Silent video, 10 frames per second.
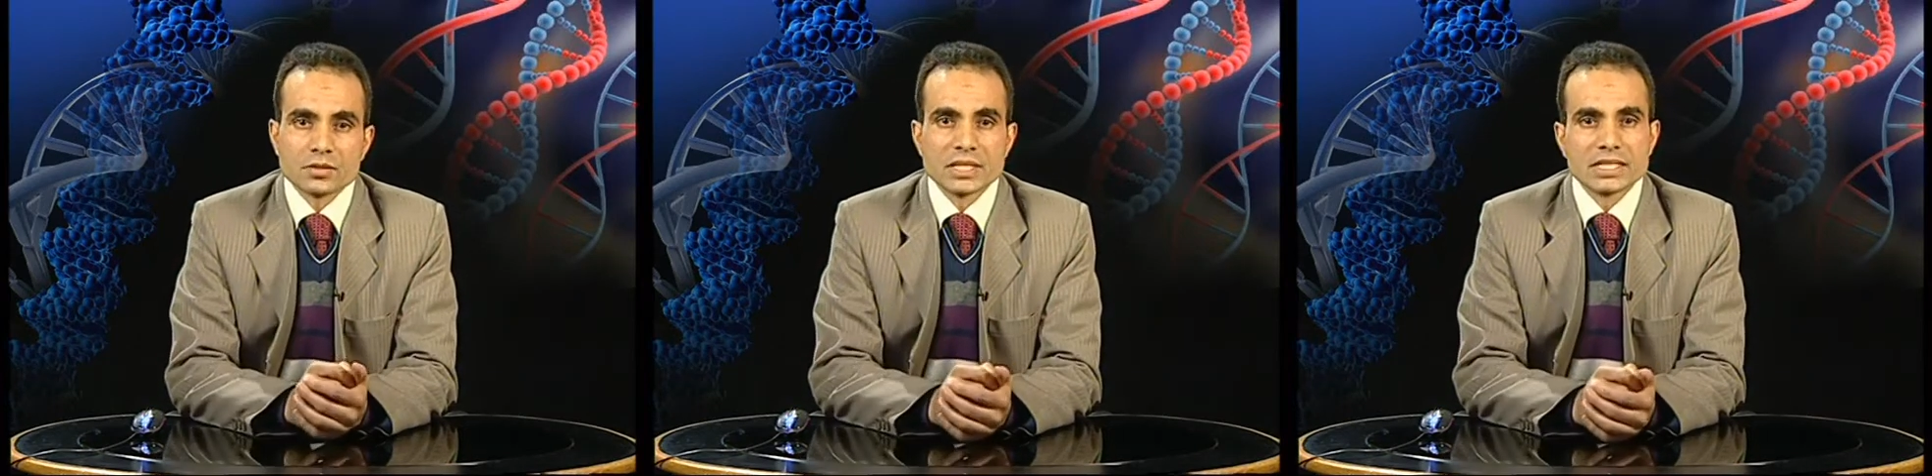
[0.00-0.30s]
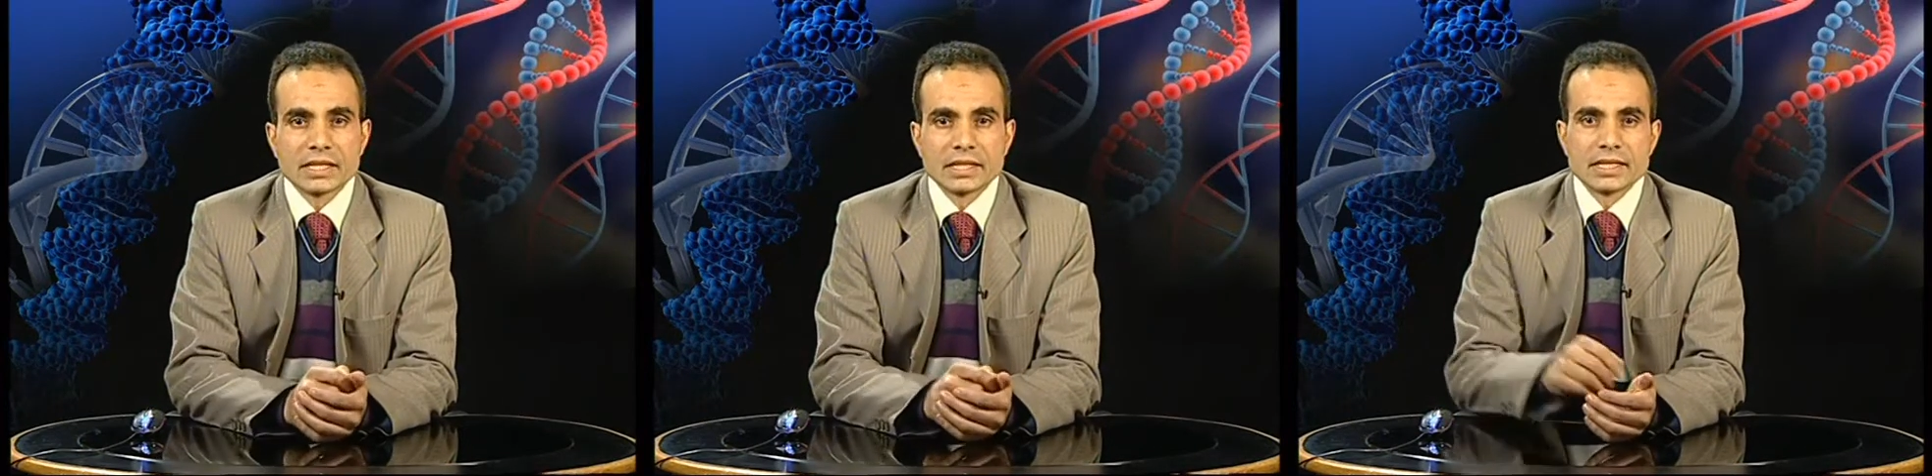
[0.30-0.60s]

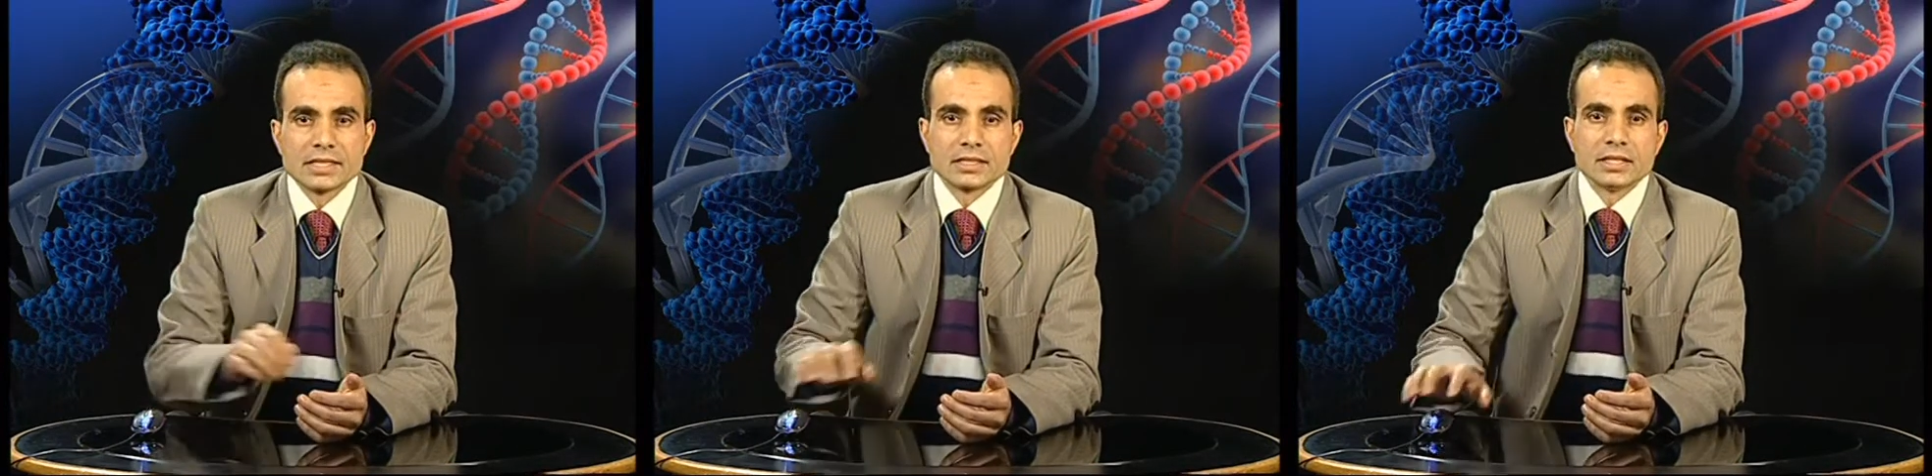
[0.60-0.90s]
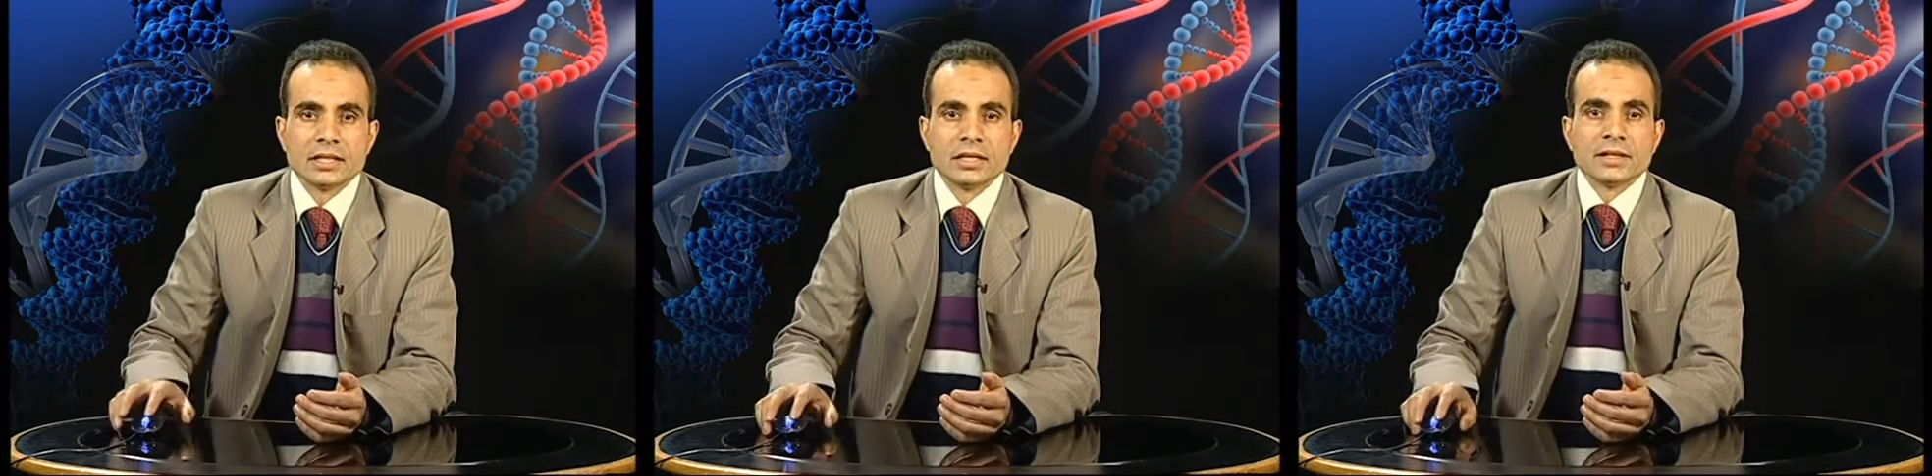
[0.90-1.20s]
basically is
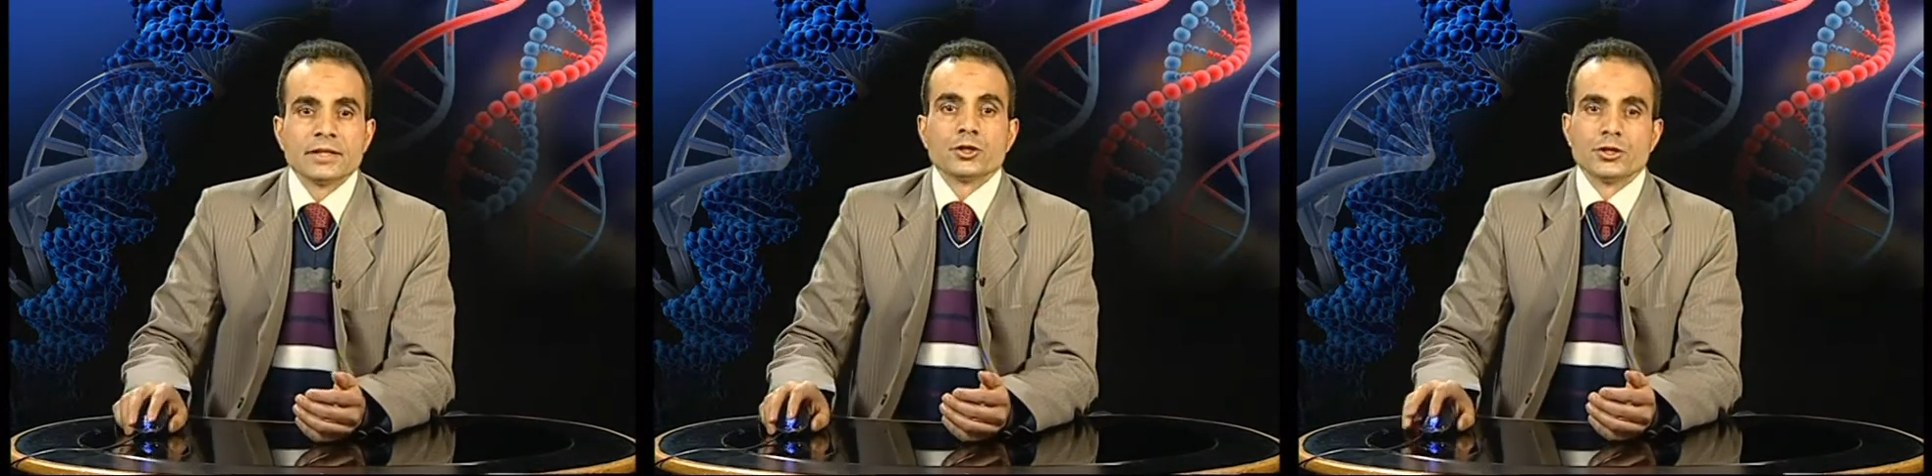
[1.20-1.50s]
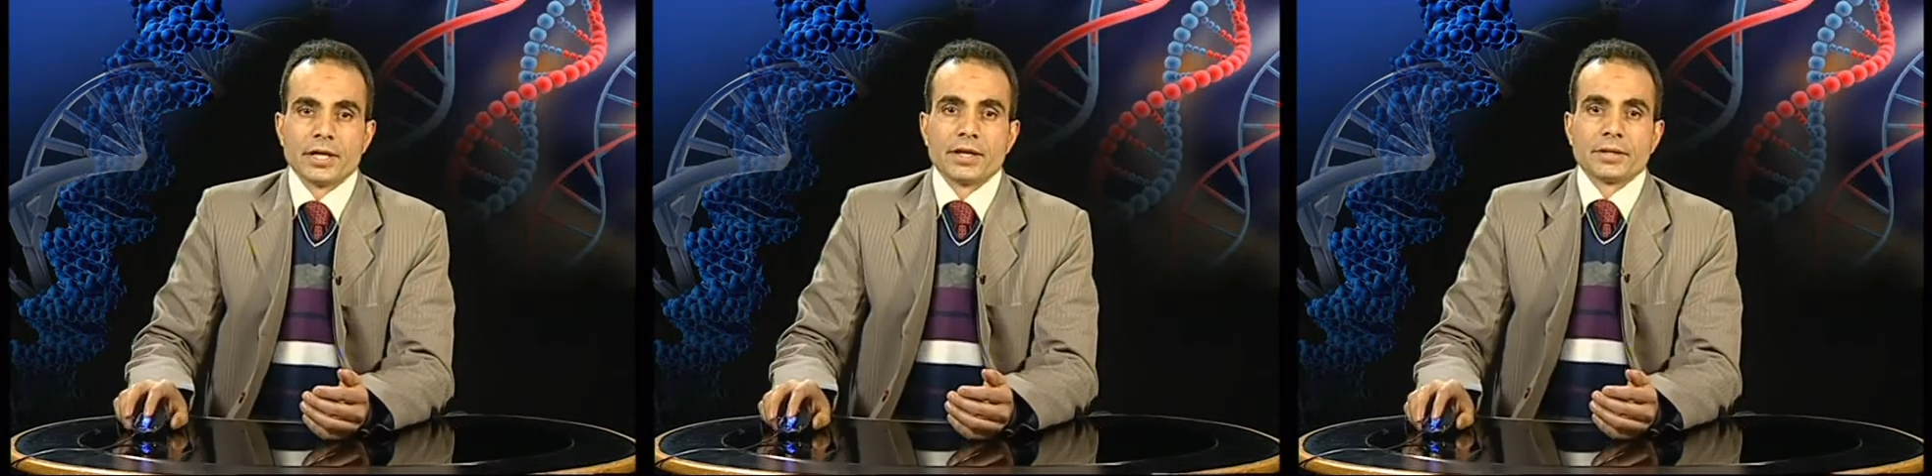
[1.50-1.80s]
the
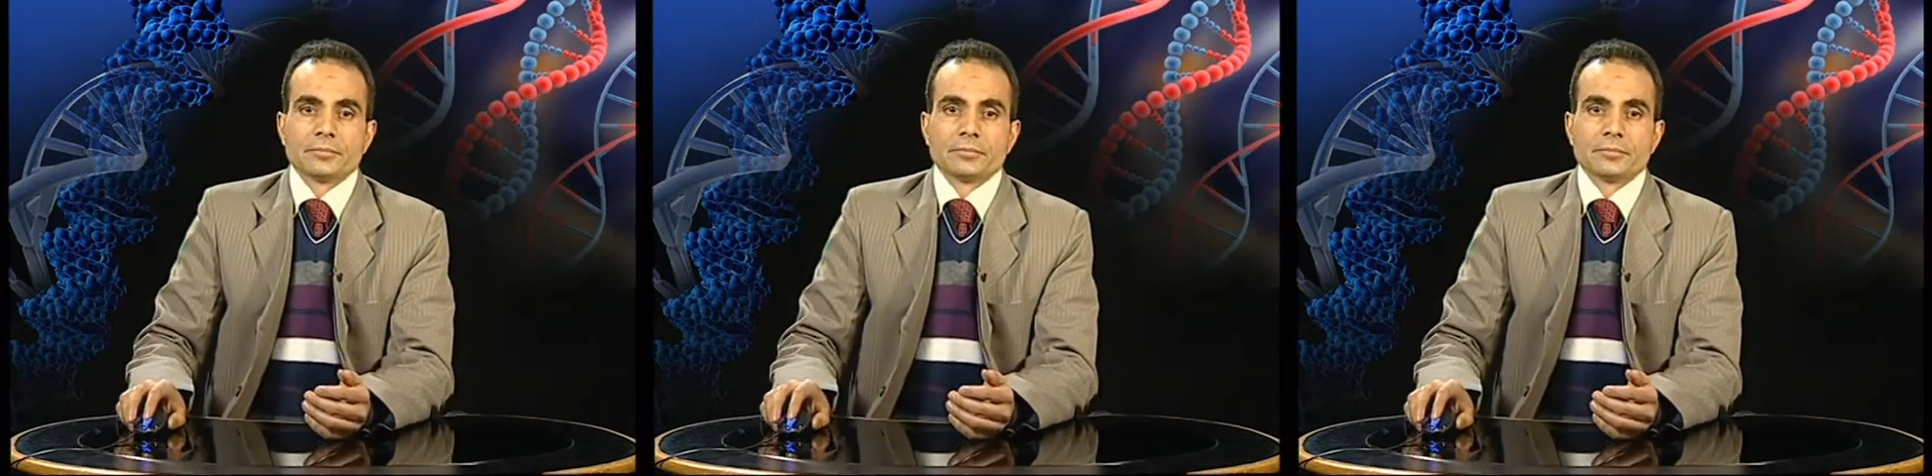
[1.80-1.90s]
DNA.